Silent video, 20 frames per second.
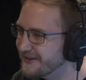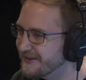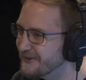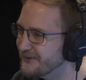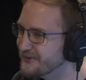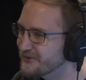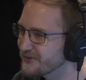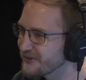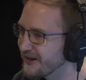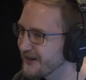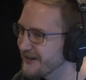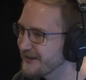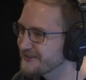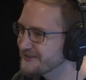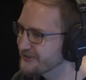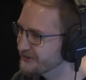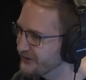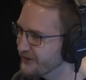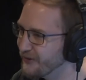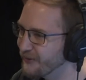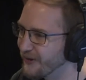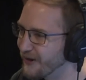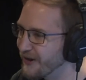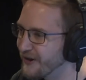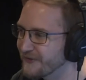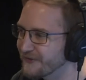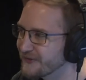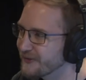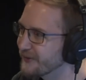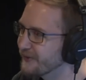who tries to go
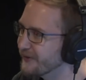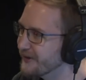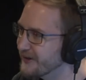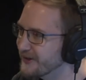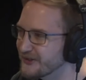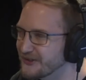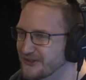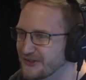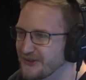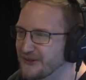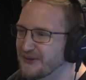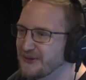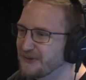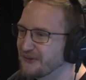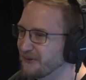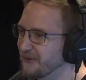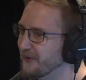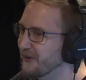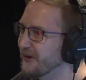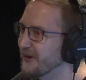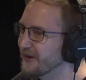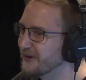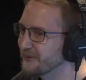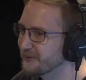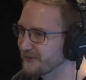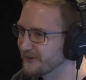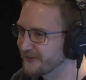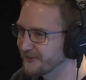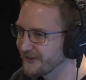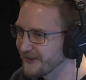off the grid, good luck
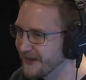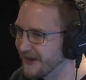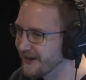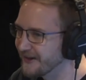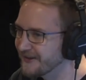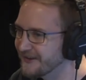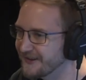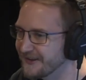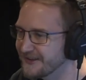with that.